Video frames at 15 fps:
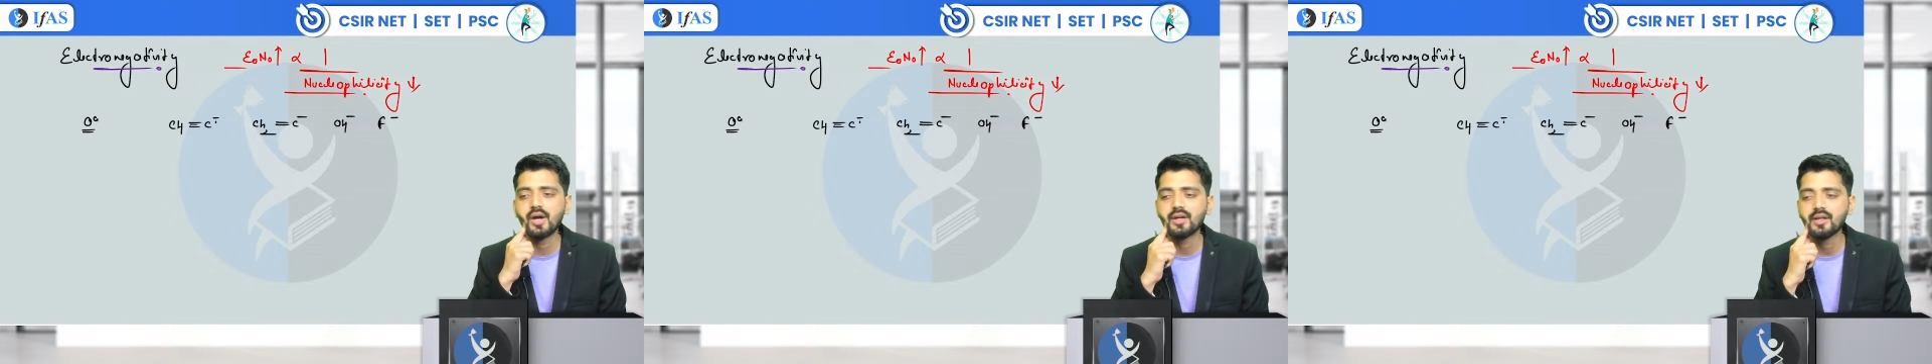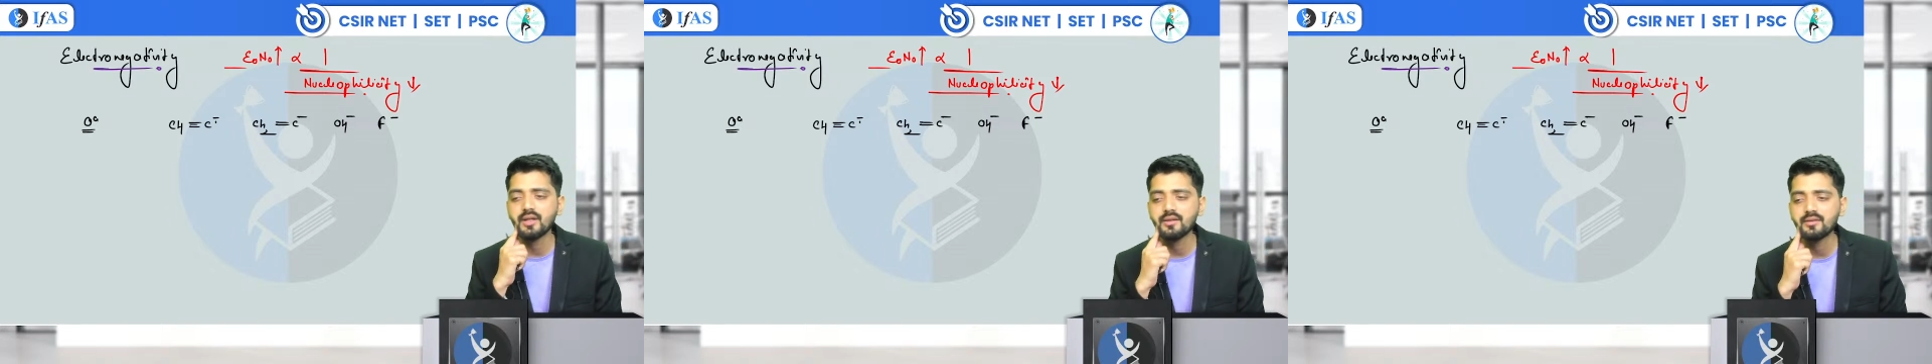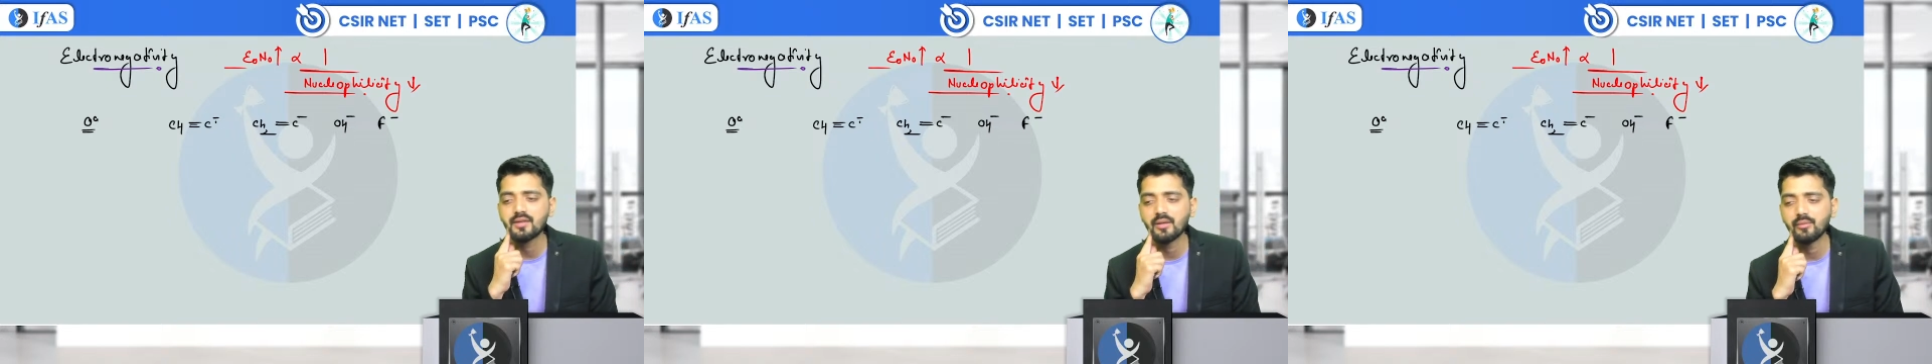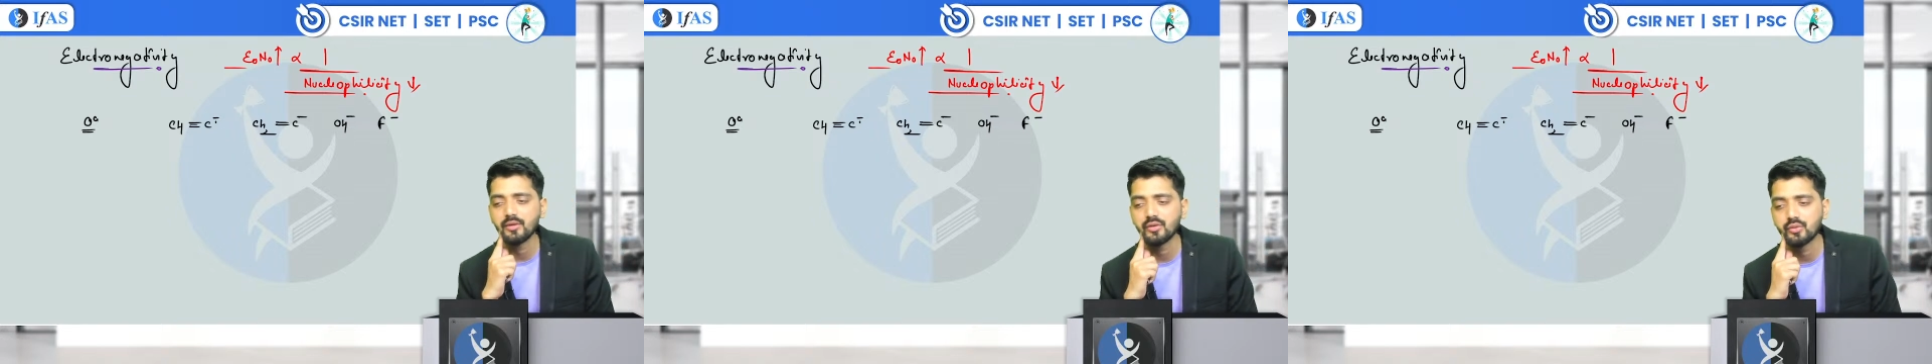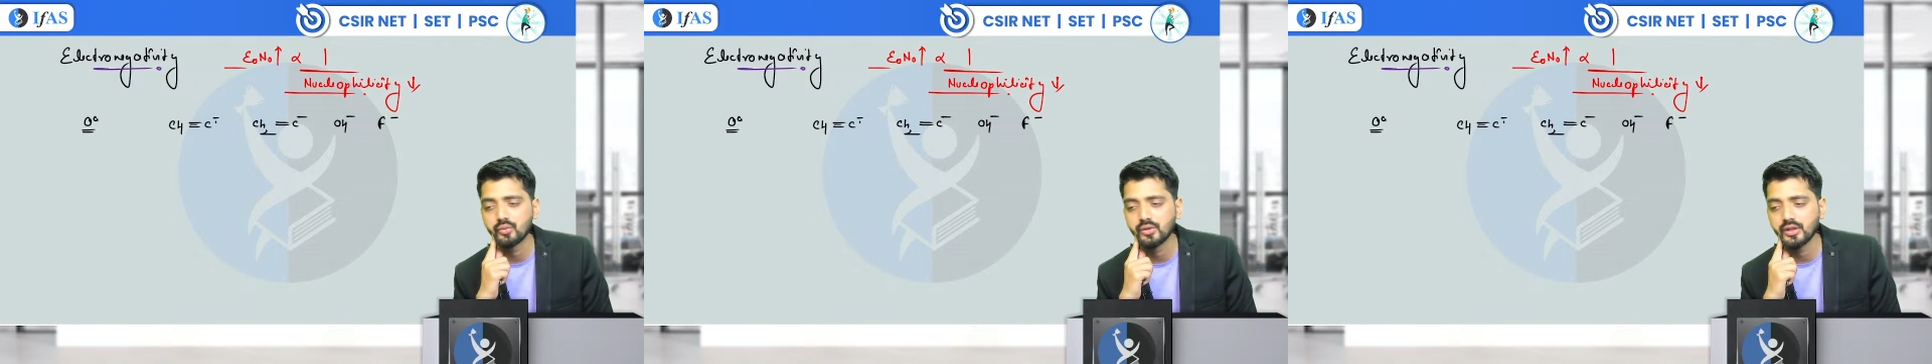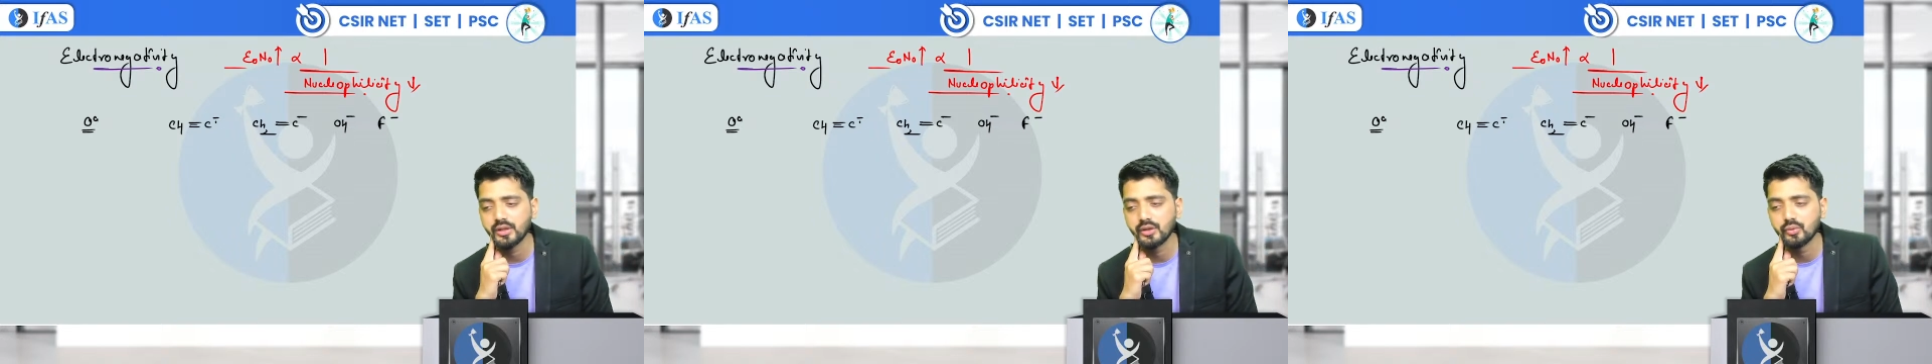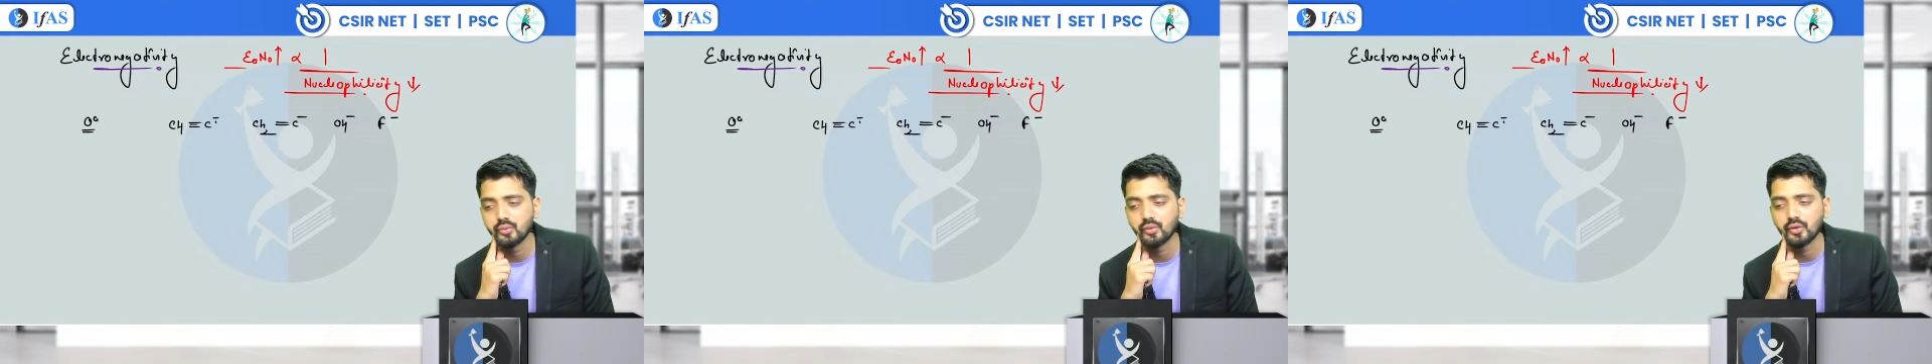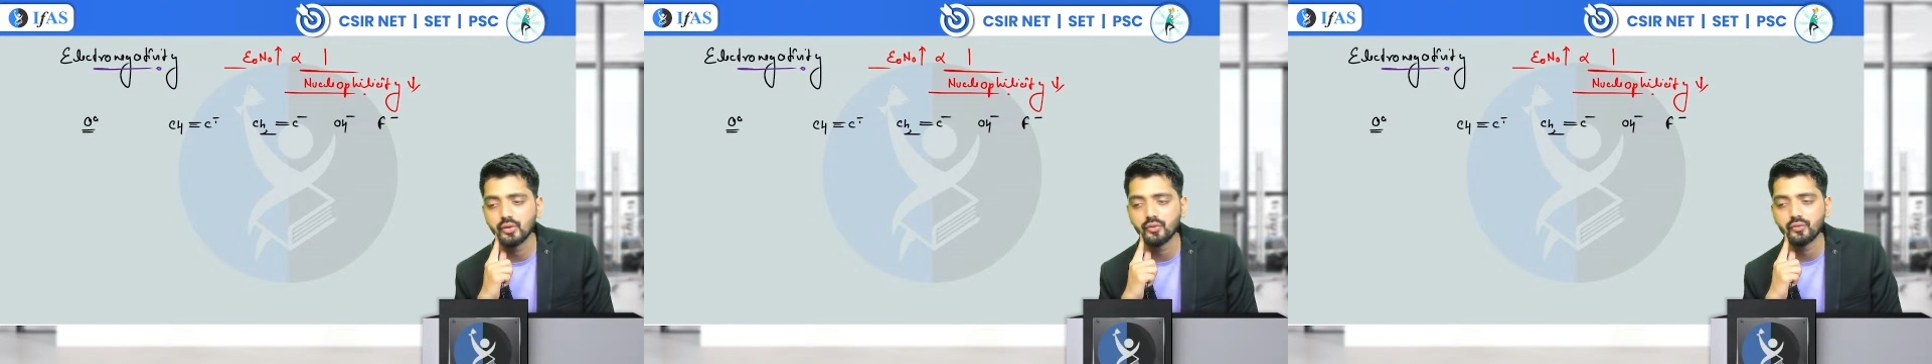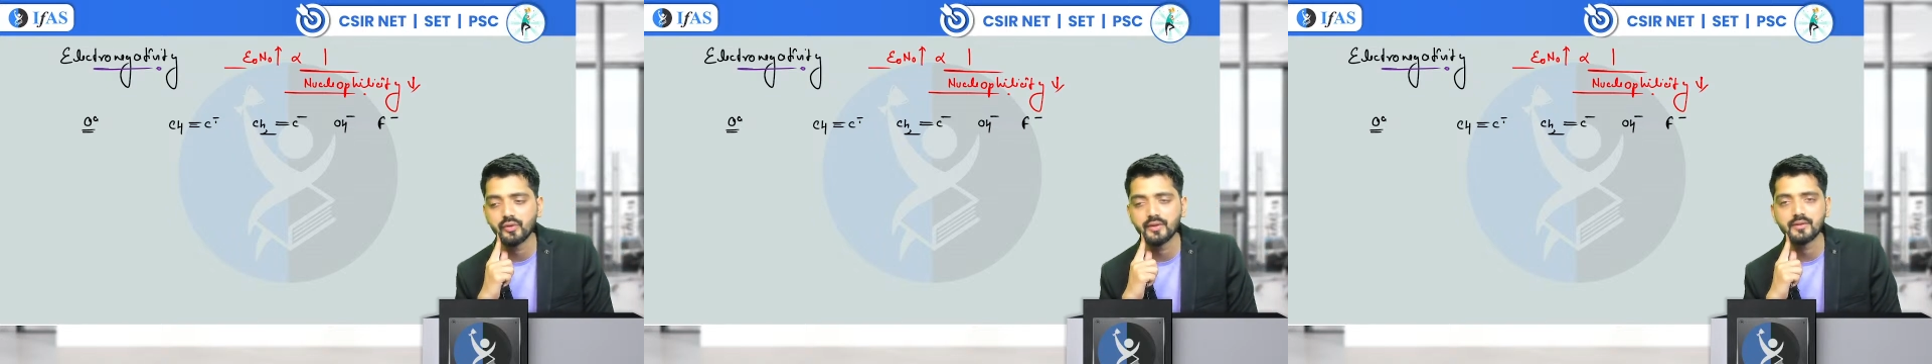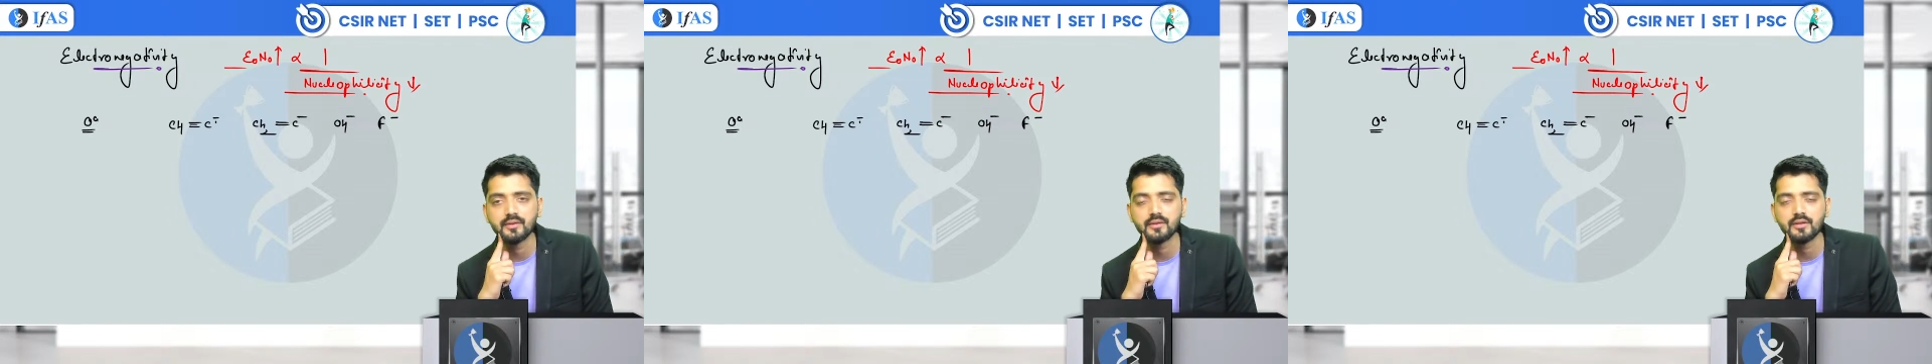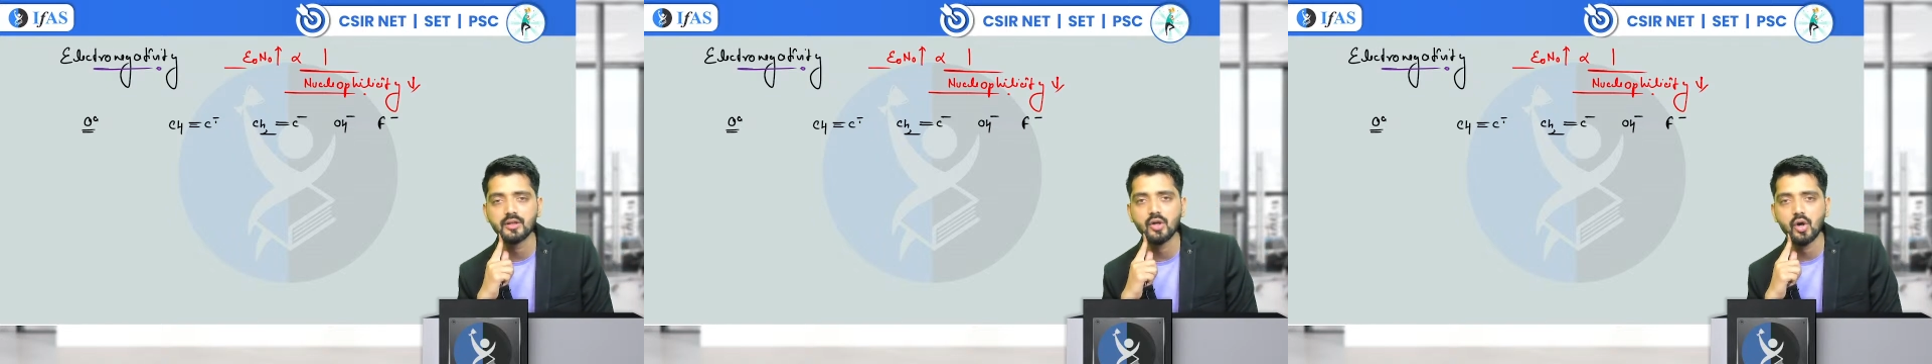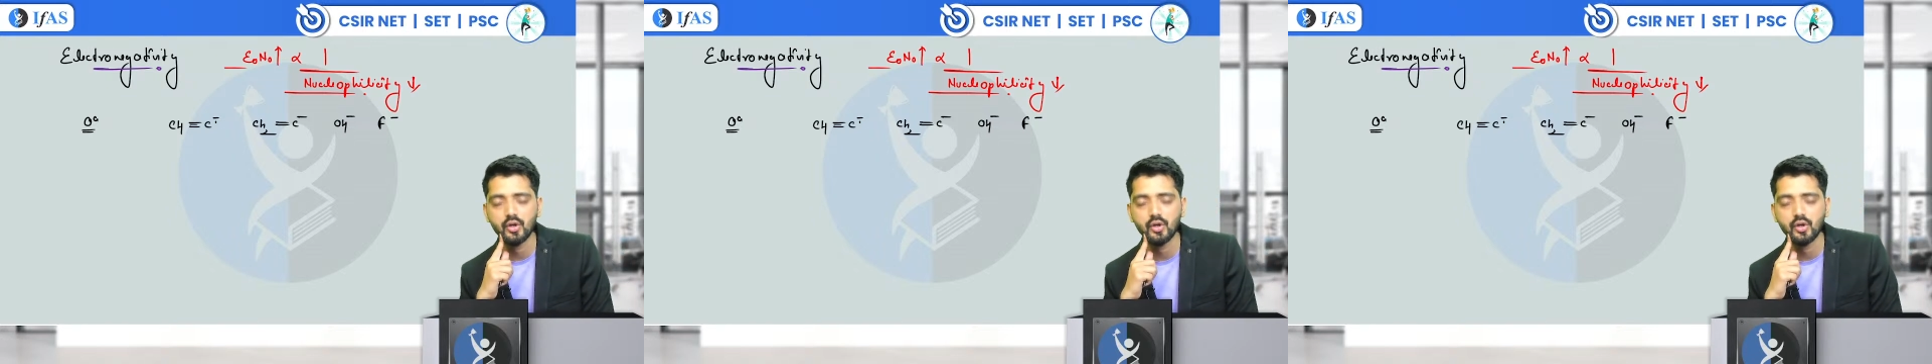arrange them into the nucleophilicity